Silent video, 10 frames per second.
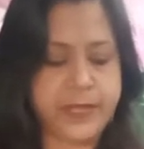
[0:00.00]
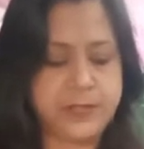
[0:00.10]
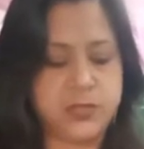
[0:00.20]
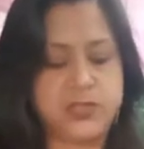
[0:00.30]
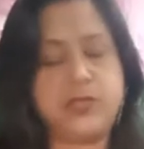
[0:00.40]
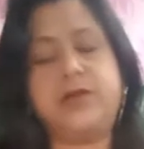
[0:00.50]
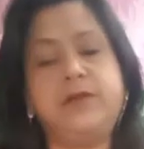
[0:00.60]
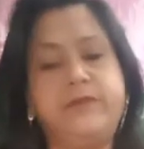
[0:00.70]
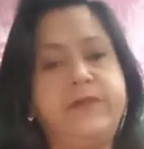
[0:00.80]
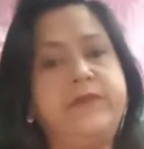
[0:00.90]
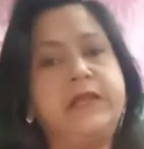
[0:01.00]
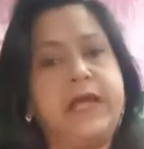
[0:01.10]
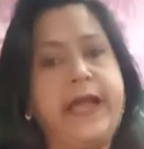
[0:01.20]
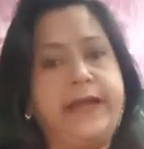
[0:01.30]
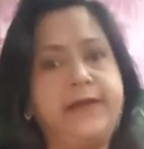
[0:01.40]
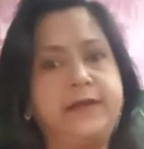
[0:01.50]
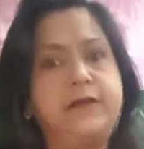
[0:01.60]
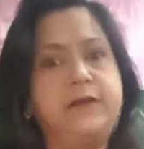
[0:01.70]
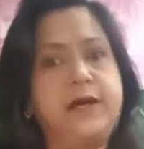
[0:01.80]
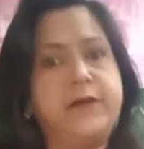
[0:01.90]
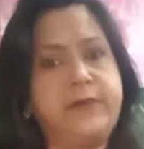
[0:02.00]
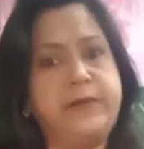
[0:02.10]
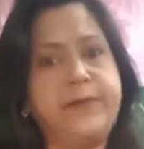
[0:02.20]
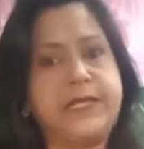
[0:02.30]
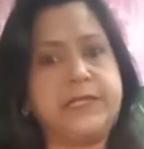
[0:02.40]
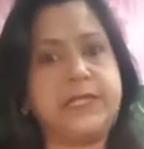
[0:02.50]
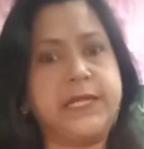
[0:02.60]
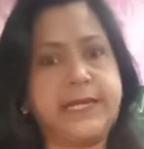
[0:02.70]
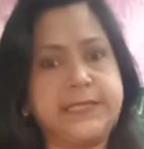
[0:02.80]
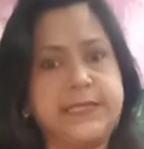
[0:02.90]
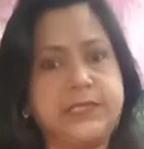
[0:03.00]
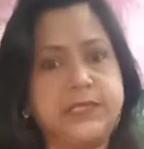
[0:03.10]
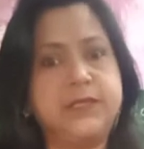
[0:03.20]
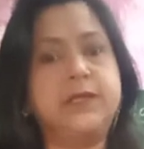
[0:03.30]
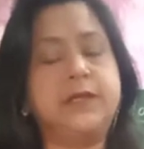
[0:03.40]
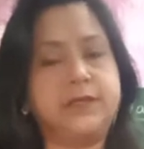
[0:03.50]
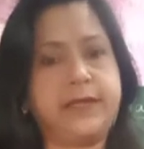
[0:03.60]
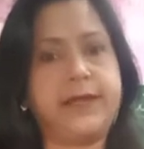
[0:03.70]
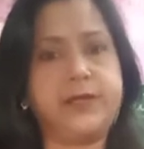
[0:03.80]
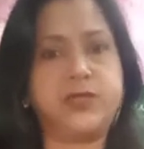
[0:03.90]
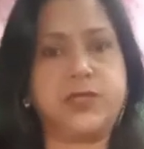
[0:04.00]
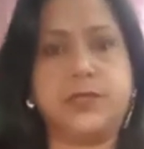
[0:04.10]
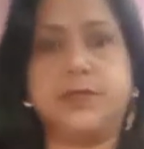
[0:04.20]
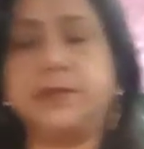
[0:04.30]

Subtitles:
So, children, we will end here. We'll meet in the next session. Thank you, children.